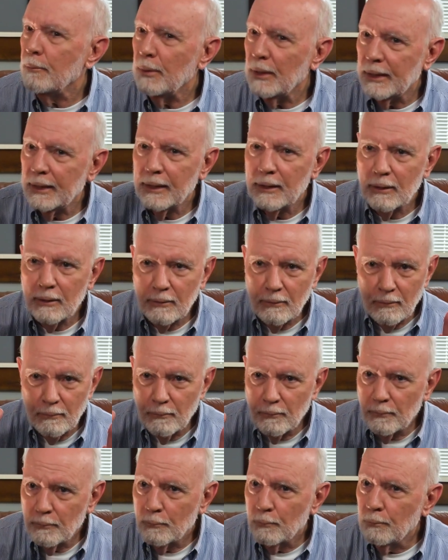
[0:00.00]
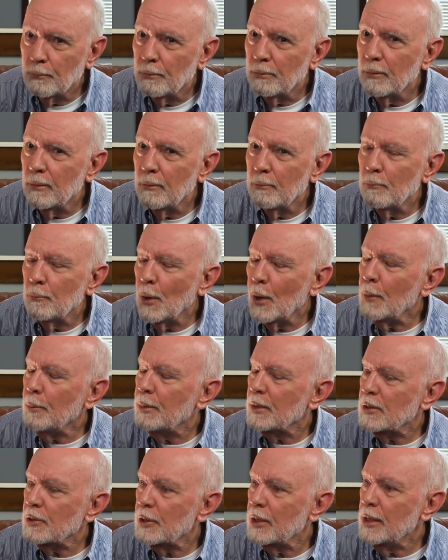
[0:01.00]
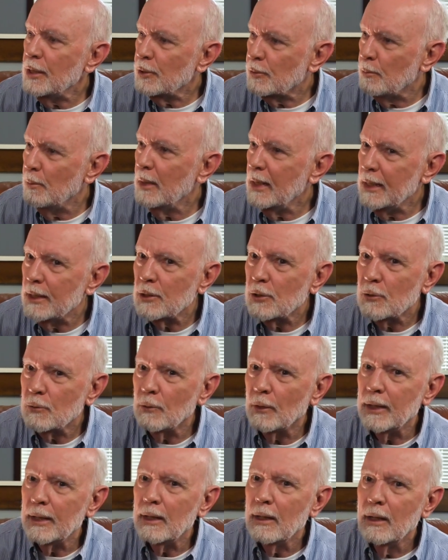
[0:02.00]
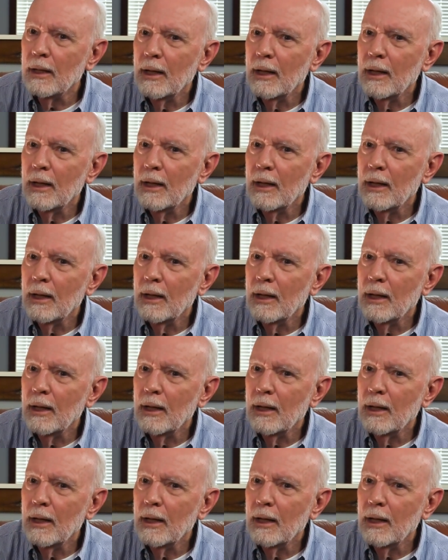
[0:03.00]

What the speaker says: but purpose is ministry.